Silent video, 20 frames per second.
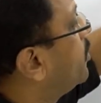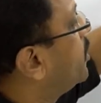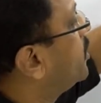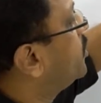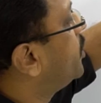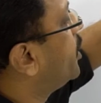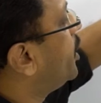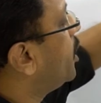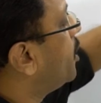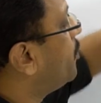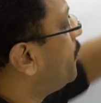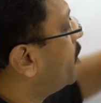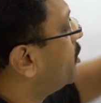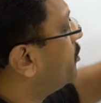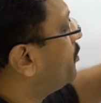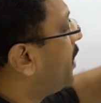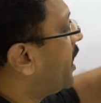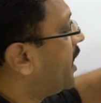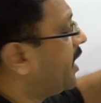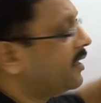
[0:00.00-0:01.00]
the 3 upon
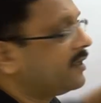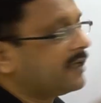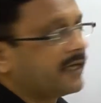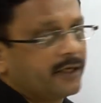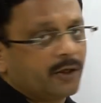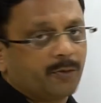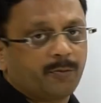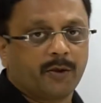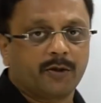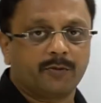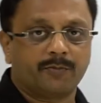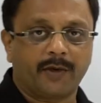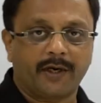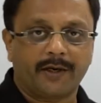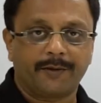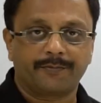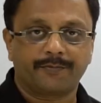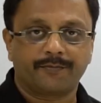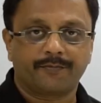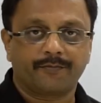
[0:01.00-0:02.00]
pi and 9 upon pi
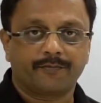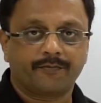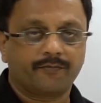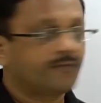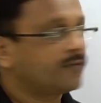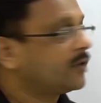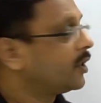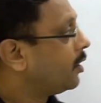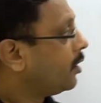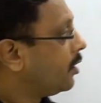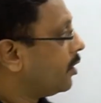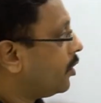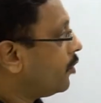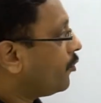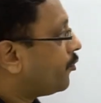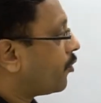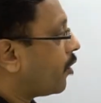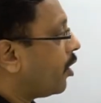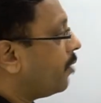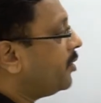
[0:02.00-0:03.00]

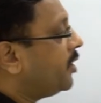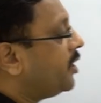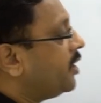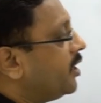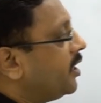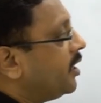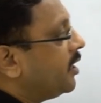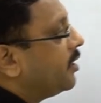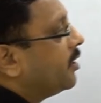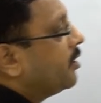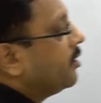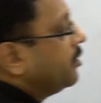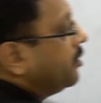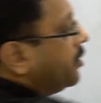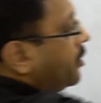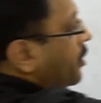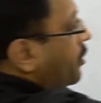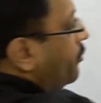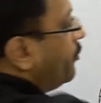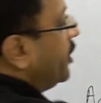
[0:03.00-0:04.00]
from here,
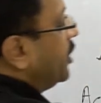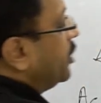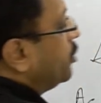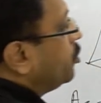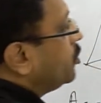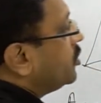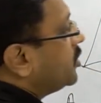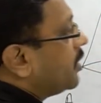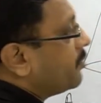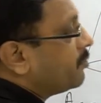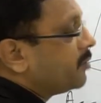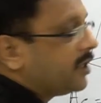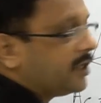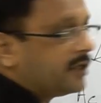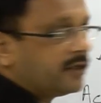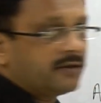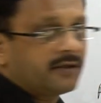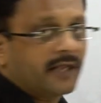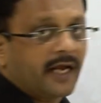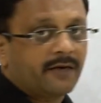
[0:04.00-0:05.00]
we'll do
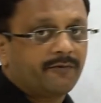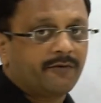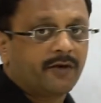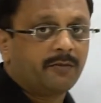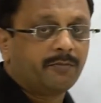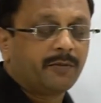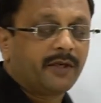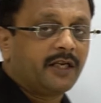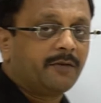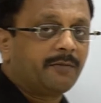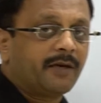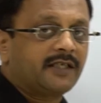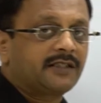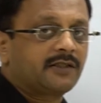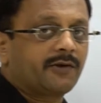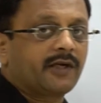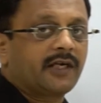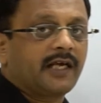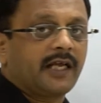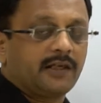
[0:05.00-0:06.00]
something that will minimize
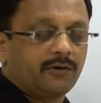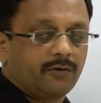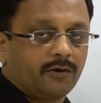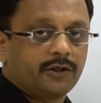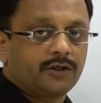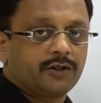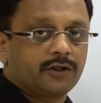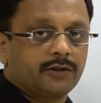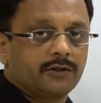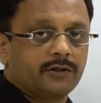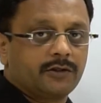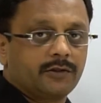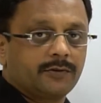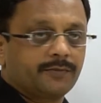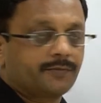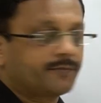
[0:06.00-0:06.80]
our calculations.